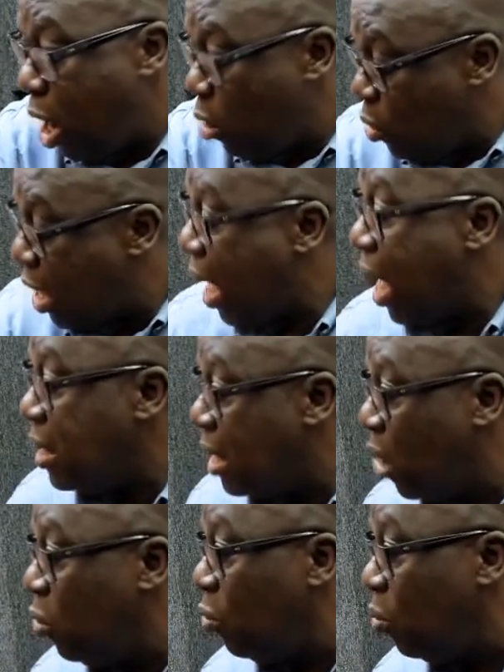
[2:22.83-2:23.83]
where we are
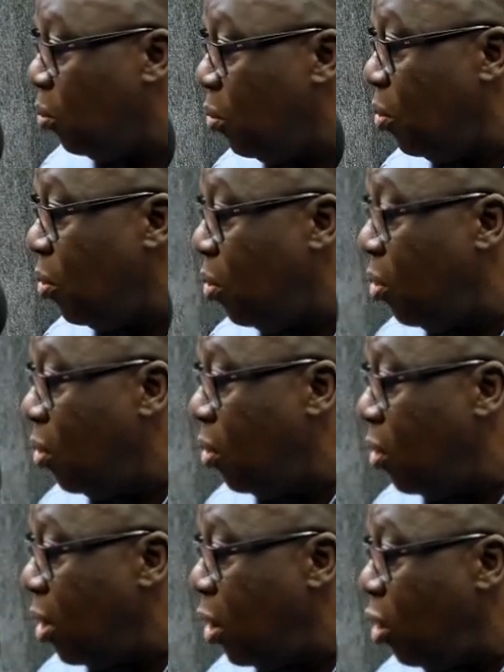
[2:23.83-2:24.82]
now, no,
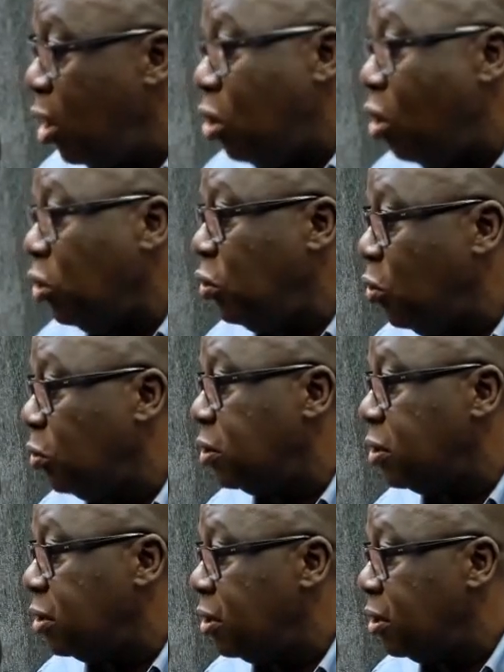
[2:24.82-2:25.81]
only God
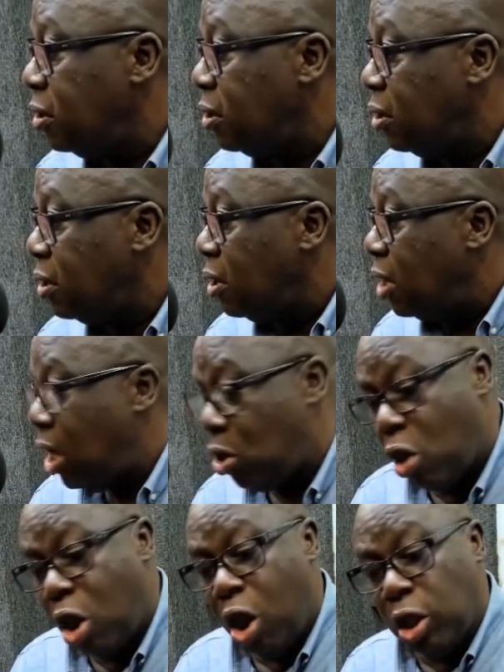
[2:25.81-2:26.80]
knows.
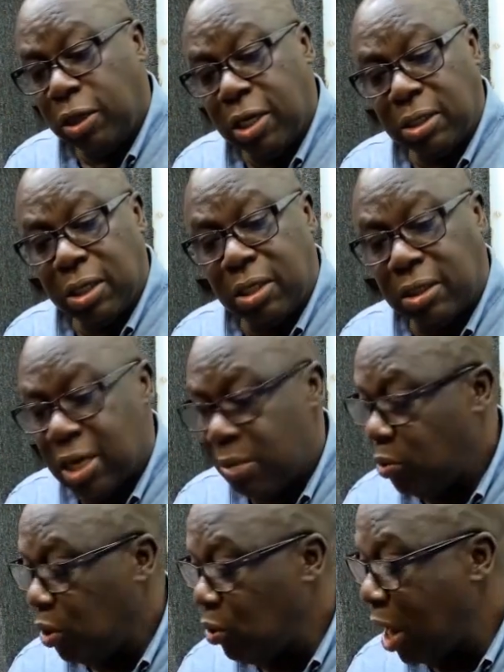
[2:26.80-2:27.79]
And all this is
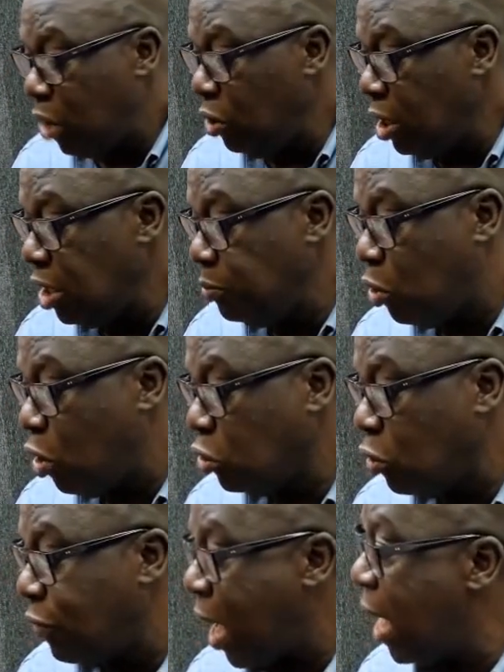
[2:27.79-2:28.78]
said, we are doing this
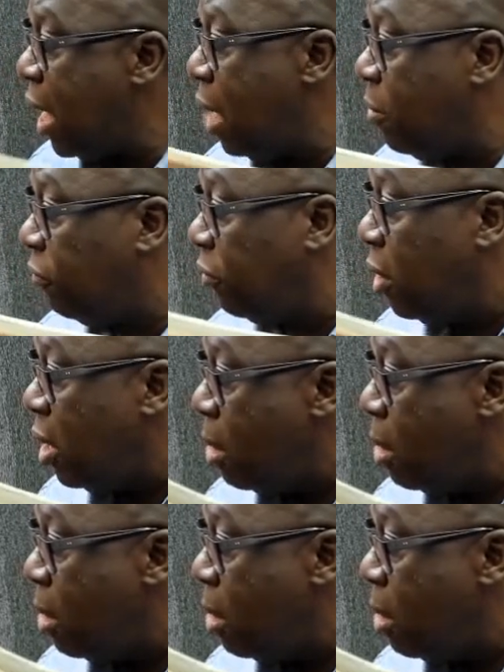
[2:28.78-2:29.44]
because of IMF.